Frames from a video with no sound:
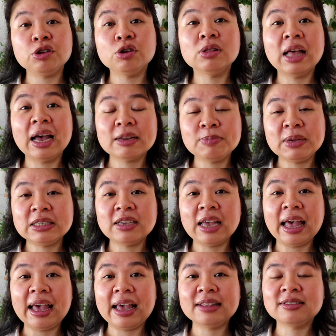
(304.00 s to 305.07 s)
you'd like me to
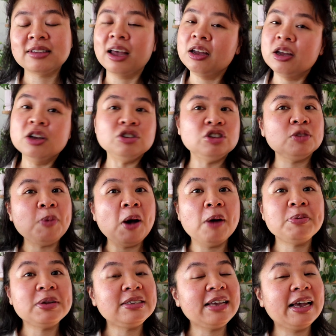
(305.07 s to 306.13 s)
answer, just
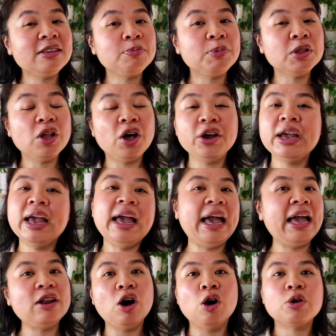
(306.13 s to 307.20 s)
pop it down below
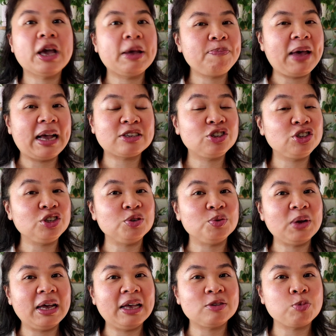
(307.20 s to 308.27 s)
and I'll get back to
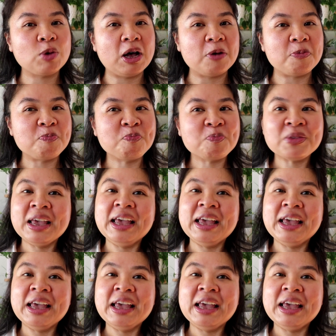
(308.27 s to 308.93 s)
you as well.